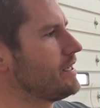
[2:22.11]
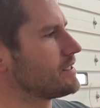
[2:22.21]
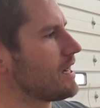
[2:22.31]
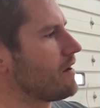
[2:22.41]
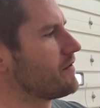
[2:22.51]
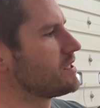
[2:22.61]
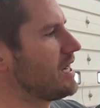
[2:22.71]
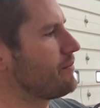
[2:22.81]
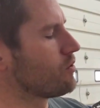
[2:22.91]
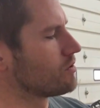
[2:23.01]
is how the
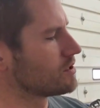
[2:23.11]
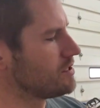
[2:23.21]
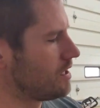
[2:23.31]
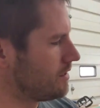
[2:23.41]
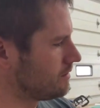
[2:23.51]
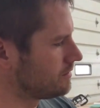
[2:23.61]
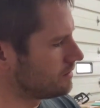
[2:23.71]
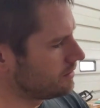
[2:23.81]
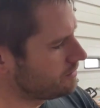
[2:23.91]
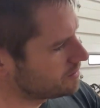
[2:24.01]
taper was done.
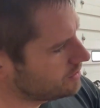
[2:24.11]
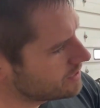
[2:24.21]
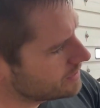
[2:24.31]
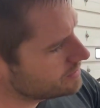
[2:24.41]
Now you see that